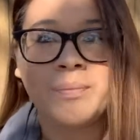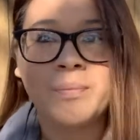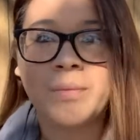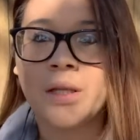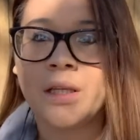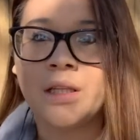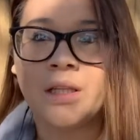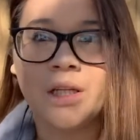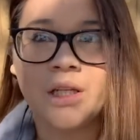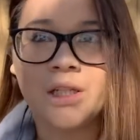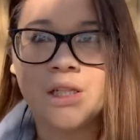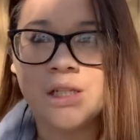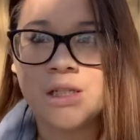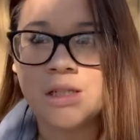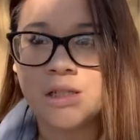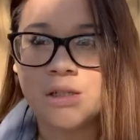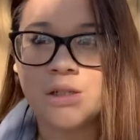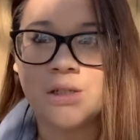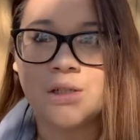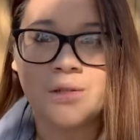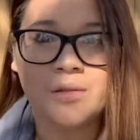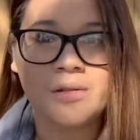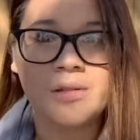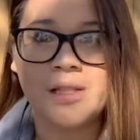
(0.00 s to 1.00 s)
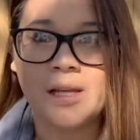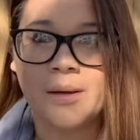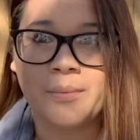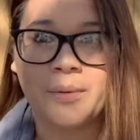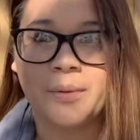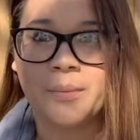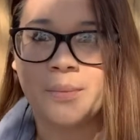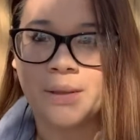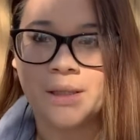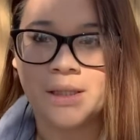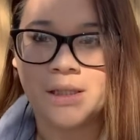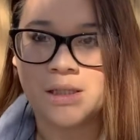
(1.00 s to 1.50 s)
They're just in 2
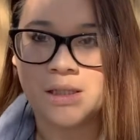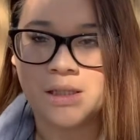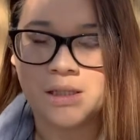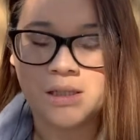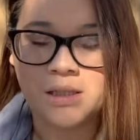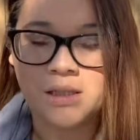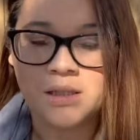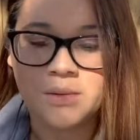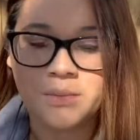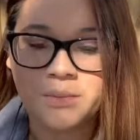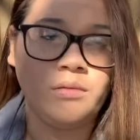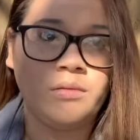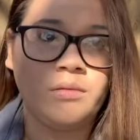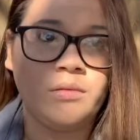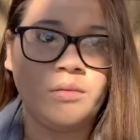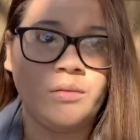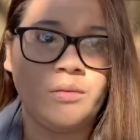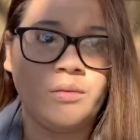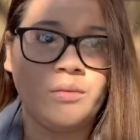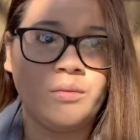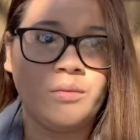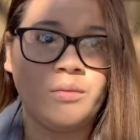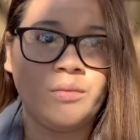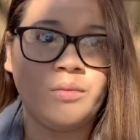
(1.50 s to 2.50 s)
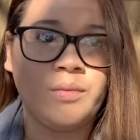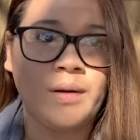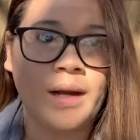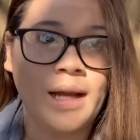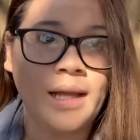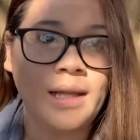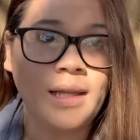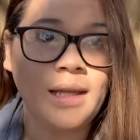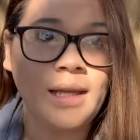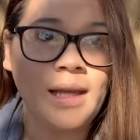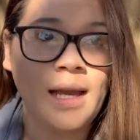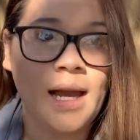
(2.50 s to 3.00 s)
separate places.
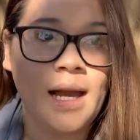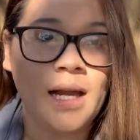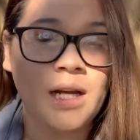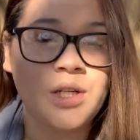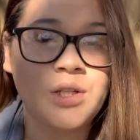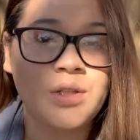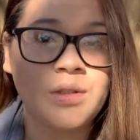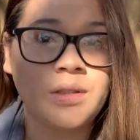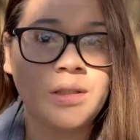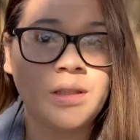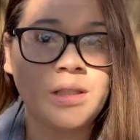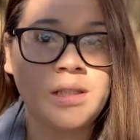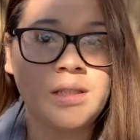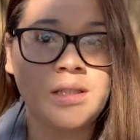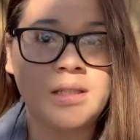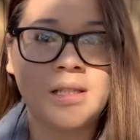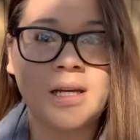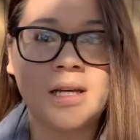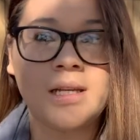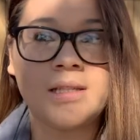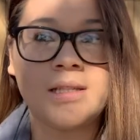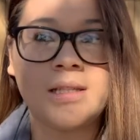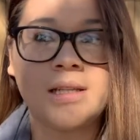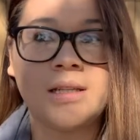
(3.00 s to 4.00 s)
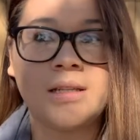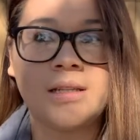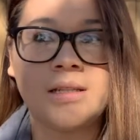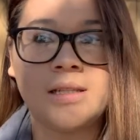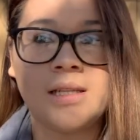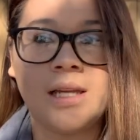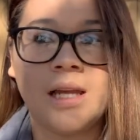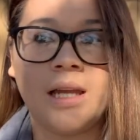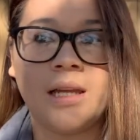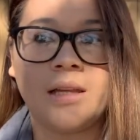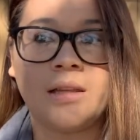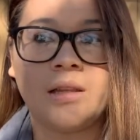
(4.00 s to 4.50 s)
Riley actually doesn't
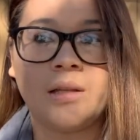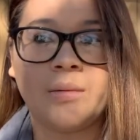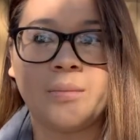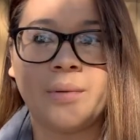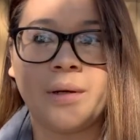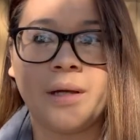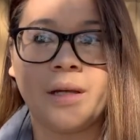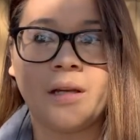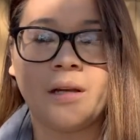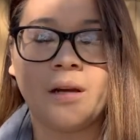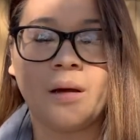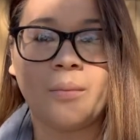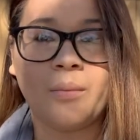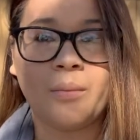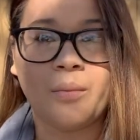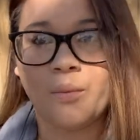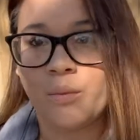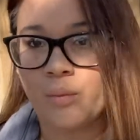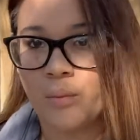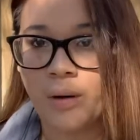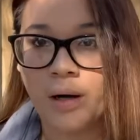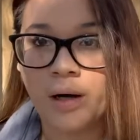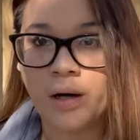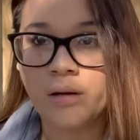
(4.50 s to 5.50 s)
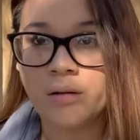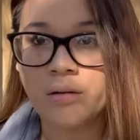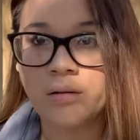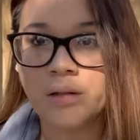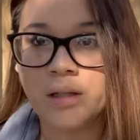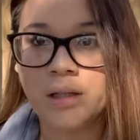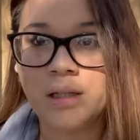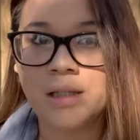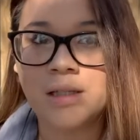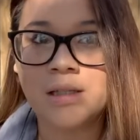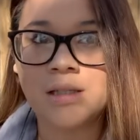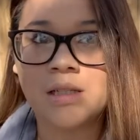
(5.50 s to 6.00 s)
take the breakup well.
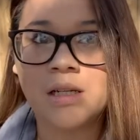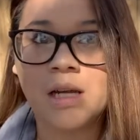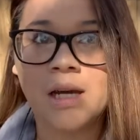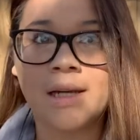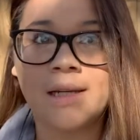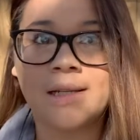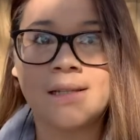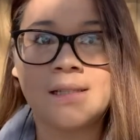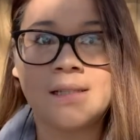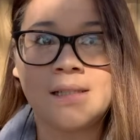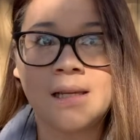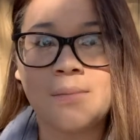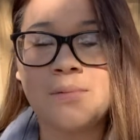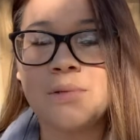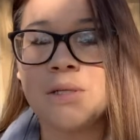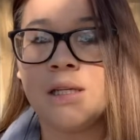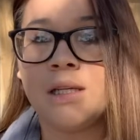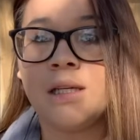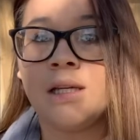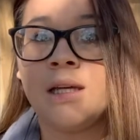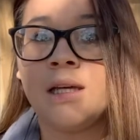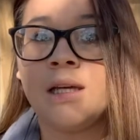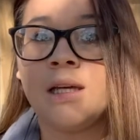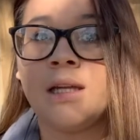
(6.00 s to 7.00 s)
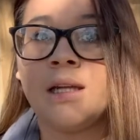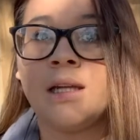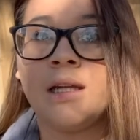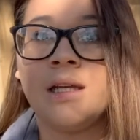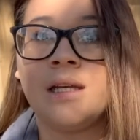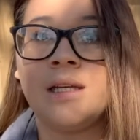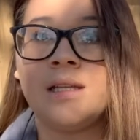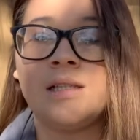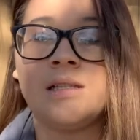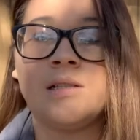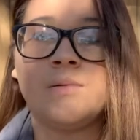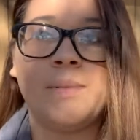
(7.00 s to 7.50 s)
He's not accepting it.
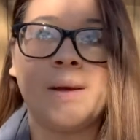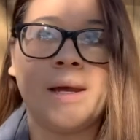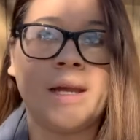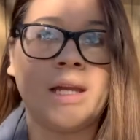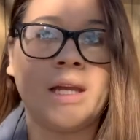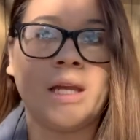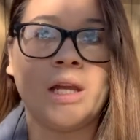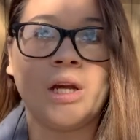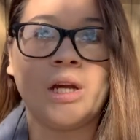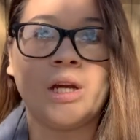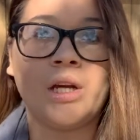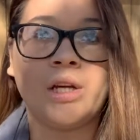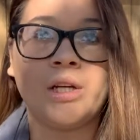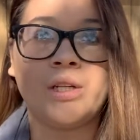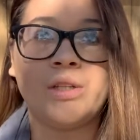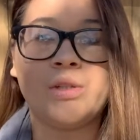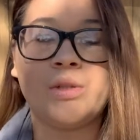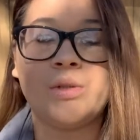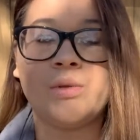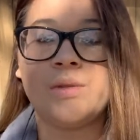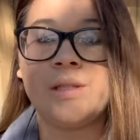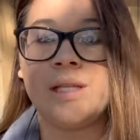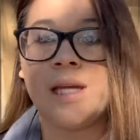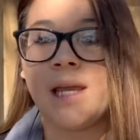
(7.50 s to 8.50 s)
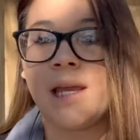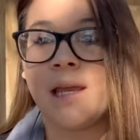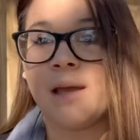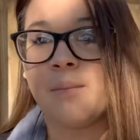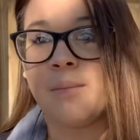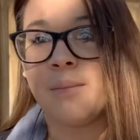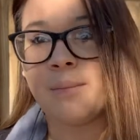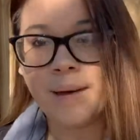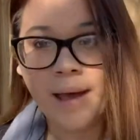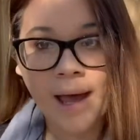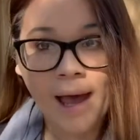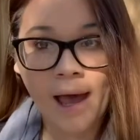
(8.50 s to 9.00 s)
He's begging her to take him
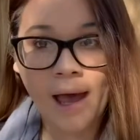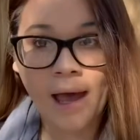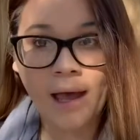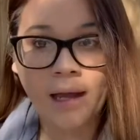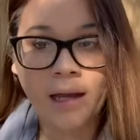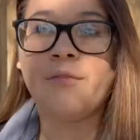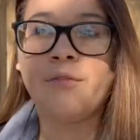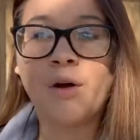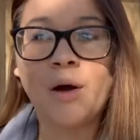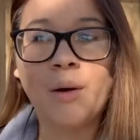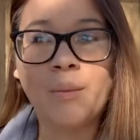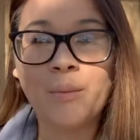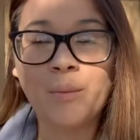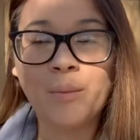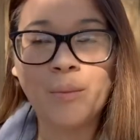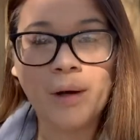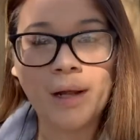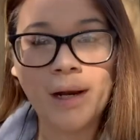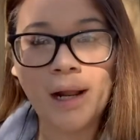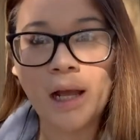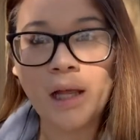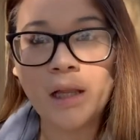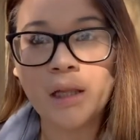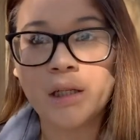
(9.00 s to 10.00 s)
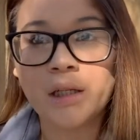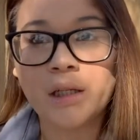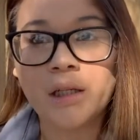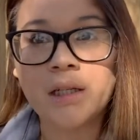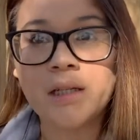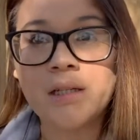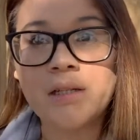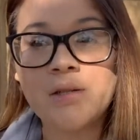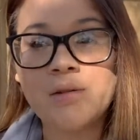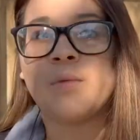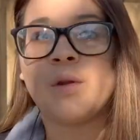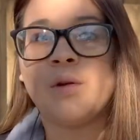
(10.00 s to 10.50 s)
back. From what I
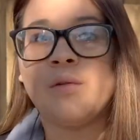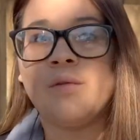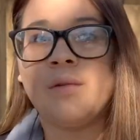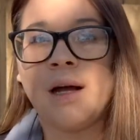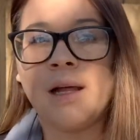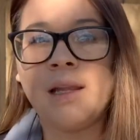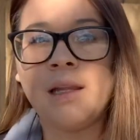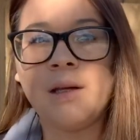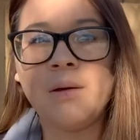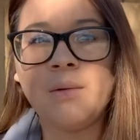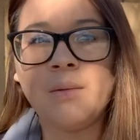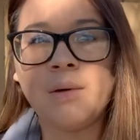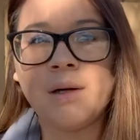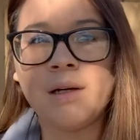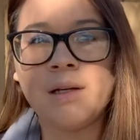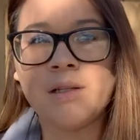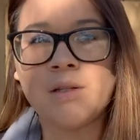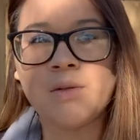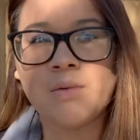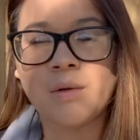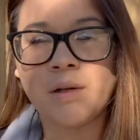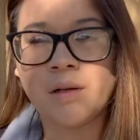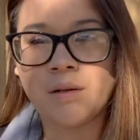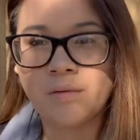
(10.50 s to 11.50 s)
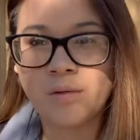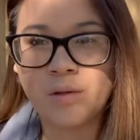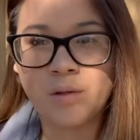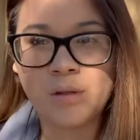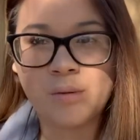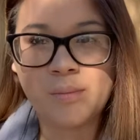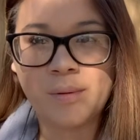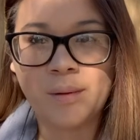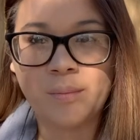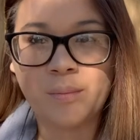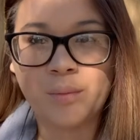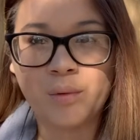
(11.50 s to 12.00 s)
learned, Riley was one of those
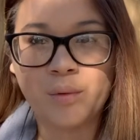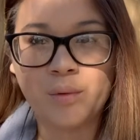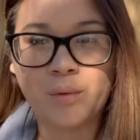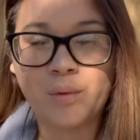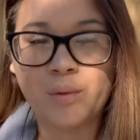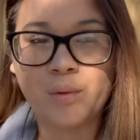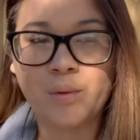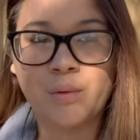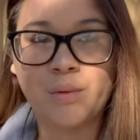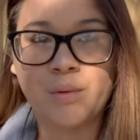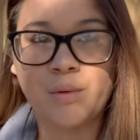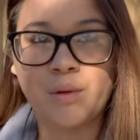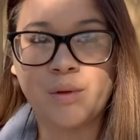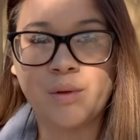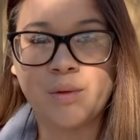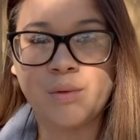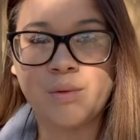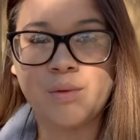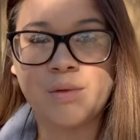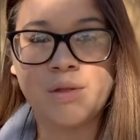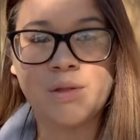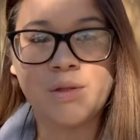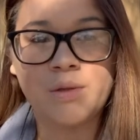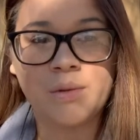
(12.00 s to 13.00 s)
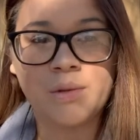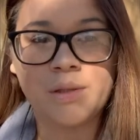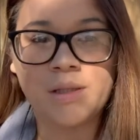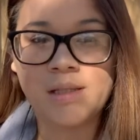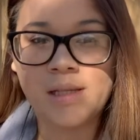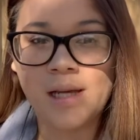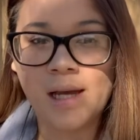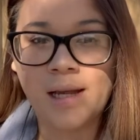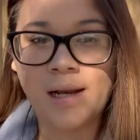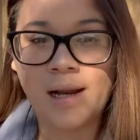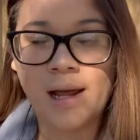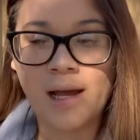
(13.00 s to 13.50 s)
people who used
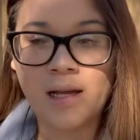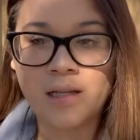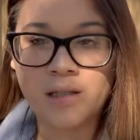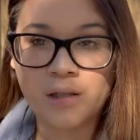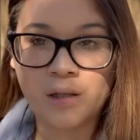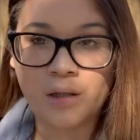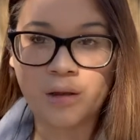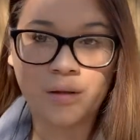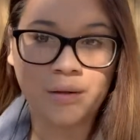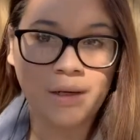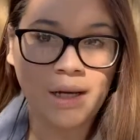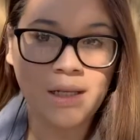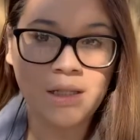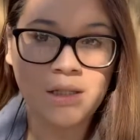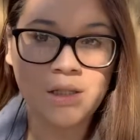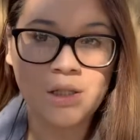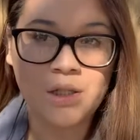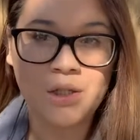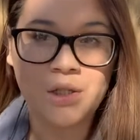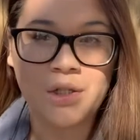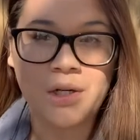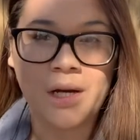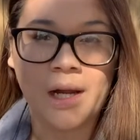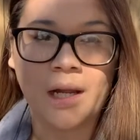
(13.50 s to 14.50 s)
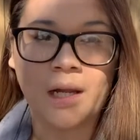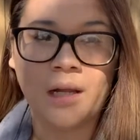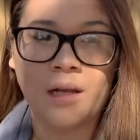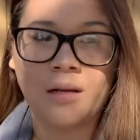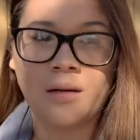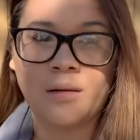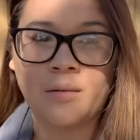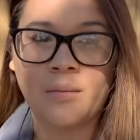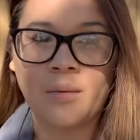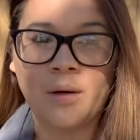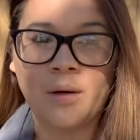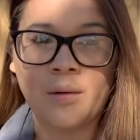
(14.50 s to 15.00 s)
suicide as a threat to try
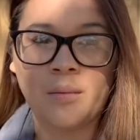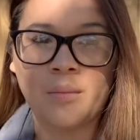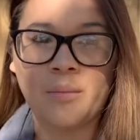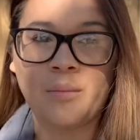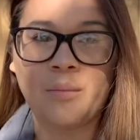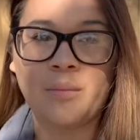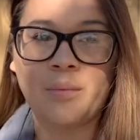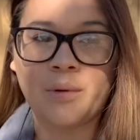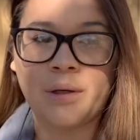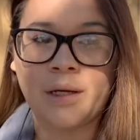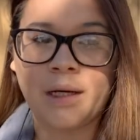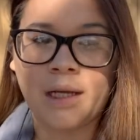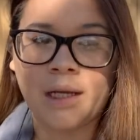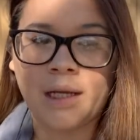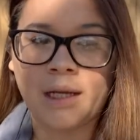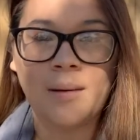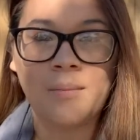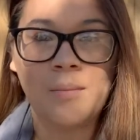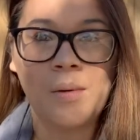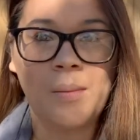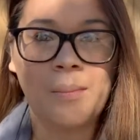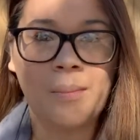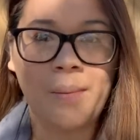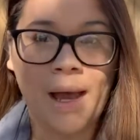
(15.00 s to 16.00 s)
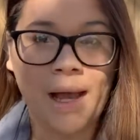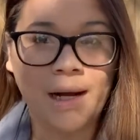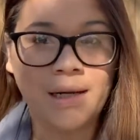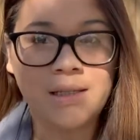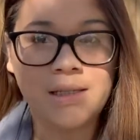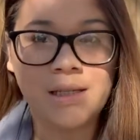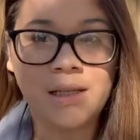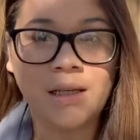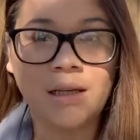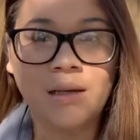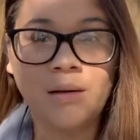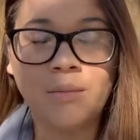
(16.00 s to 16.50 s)
and bring Emma back
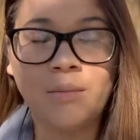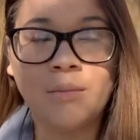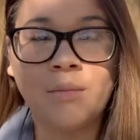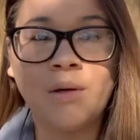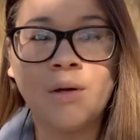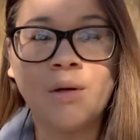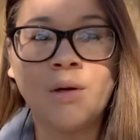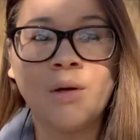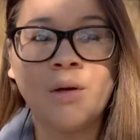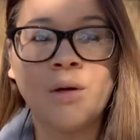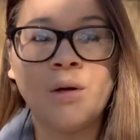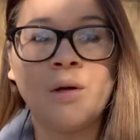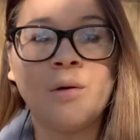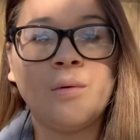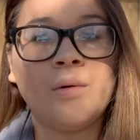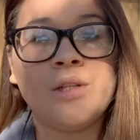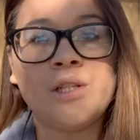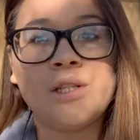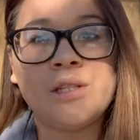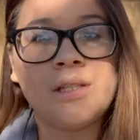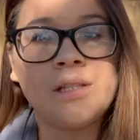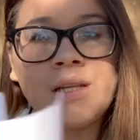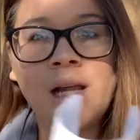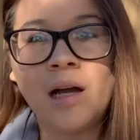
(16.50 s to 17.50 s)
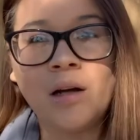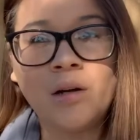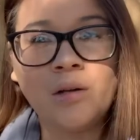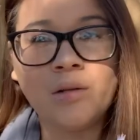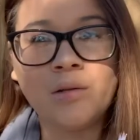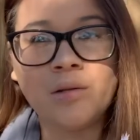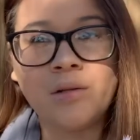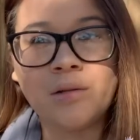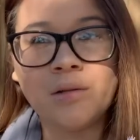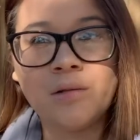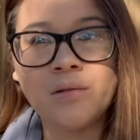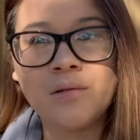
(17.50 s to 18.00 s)
to him, which is not
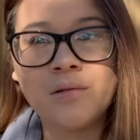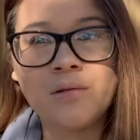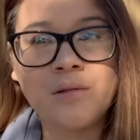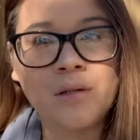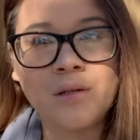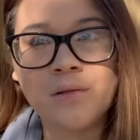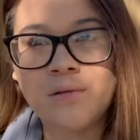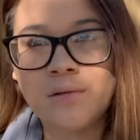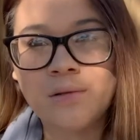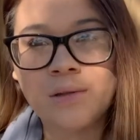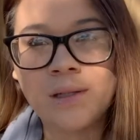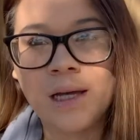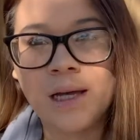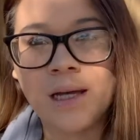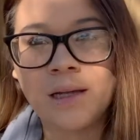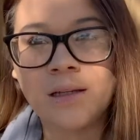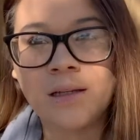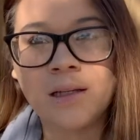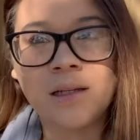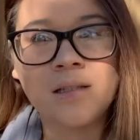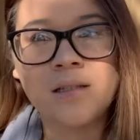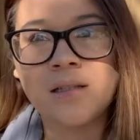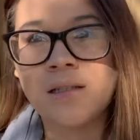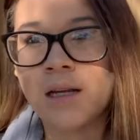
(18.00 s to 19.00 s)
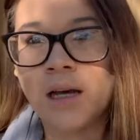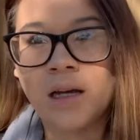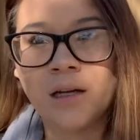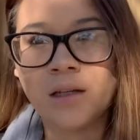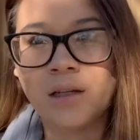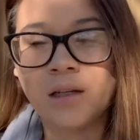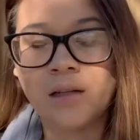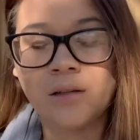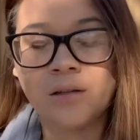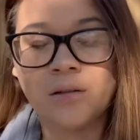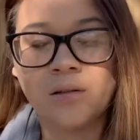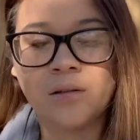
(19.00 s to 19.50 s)
cool. Don't do that. It's not
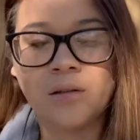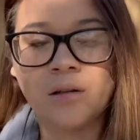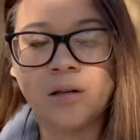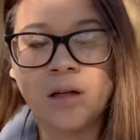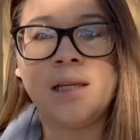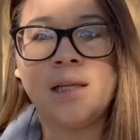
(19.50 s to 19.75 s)
cute.